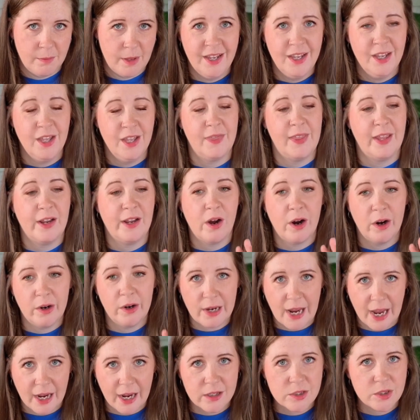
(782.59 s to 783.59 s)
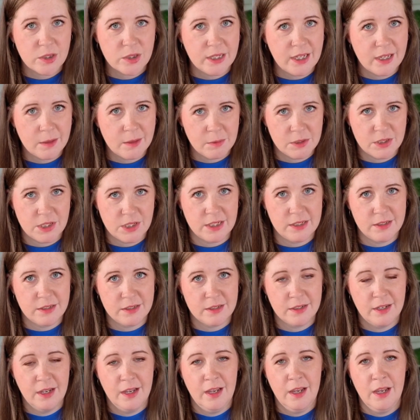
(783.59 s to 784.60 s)
And they are actually images.
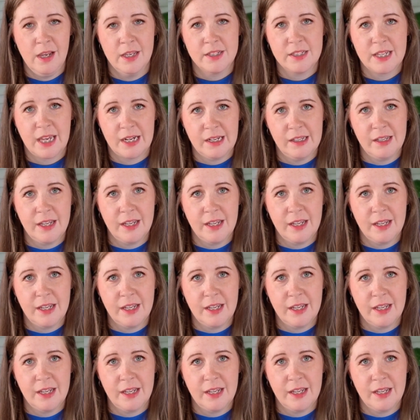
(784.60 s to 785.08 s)
It's kind of like